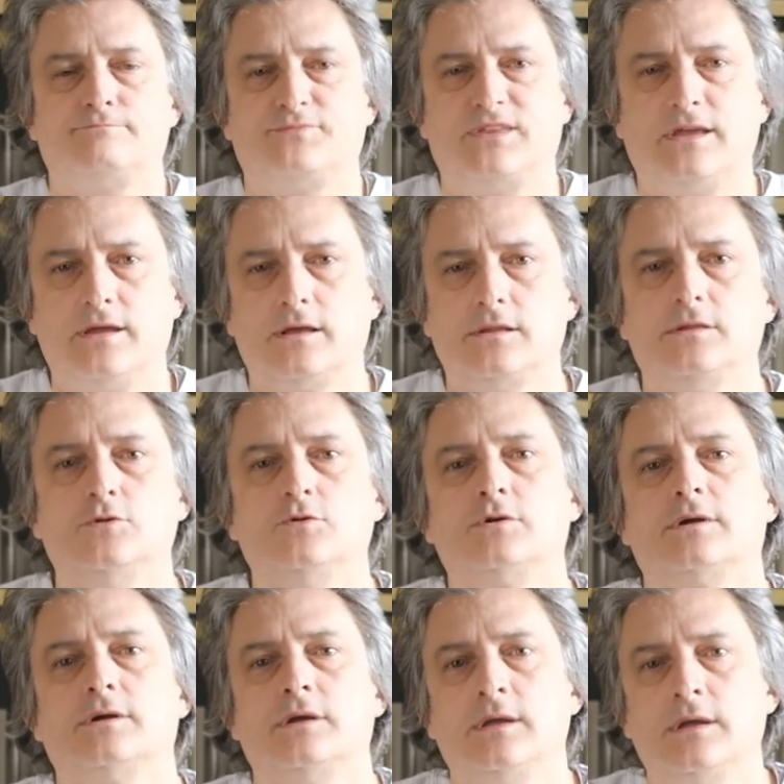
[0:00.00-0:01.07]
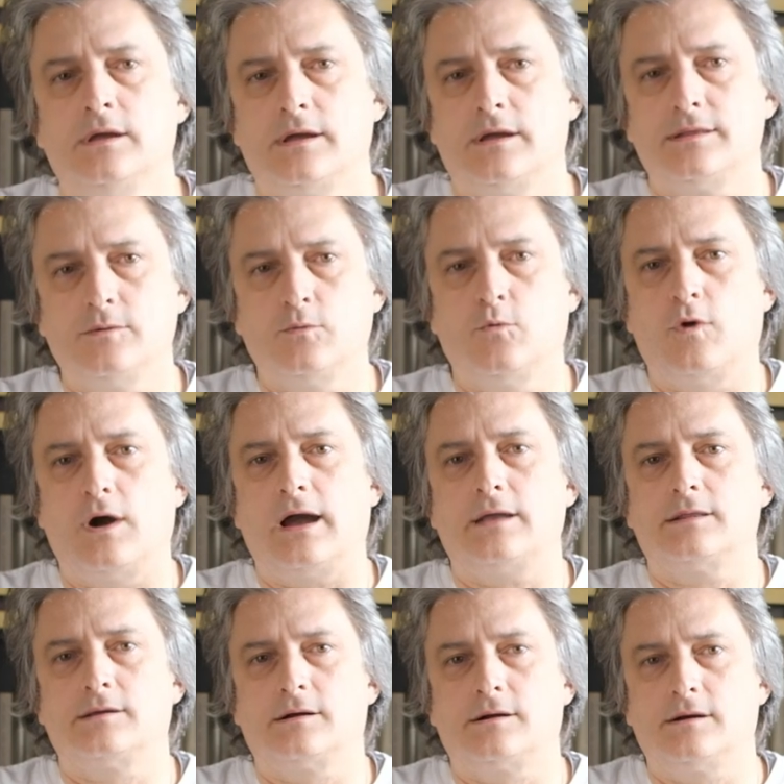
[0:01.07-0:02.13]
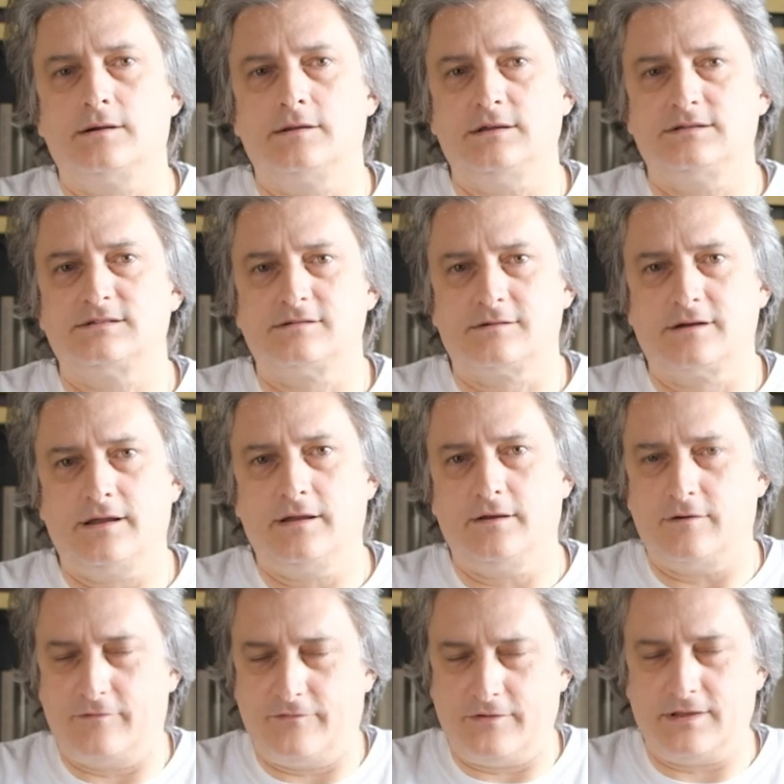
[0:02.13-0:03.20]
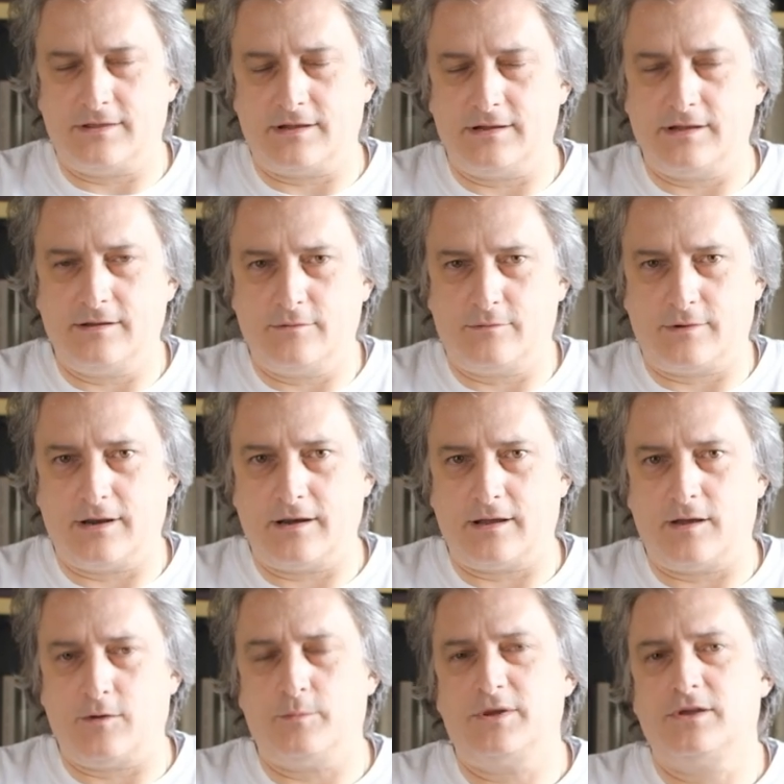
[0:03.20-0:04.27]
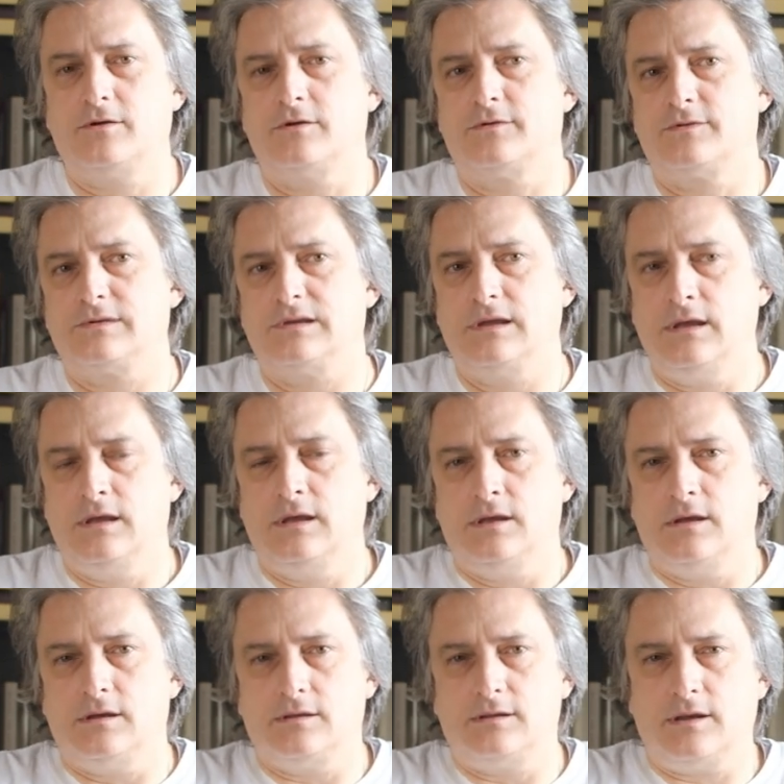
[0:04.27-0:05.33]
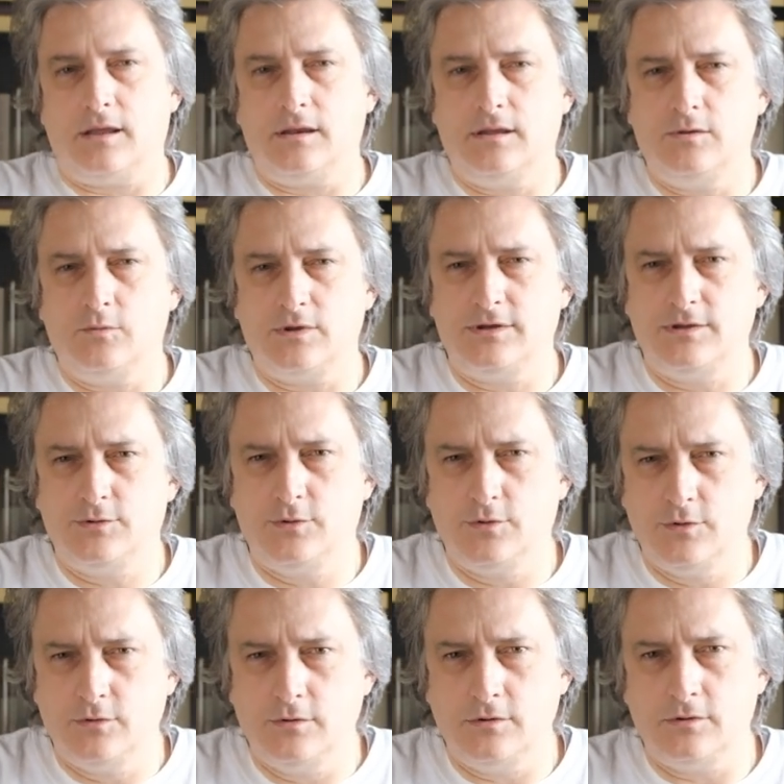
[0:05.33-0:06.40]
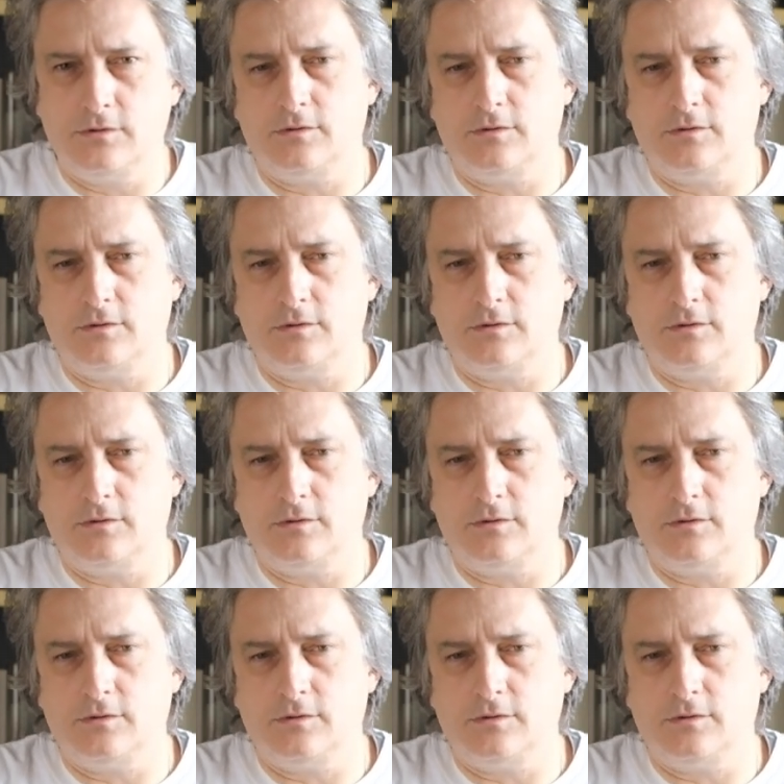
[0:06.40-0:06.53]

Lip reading: take a look at the wider history of Italy right now, because 1922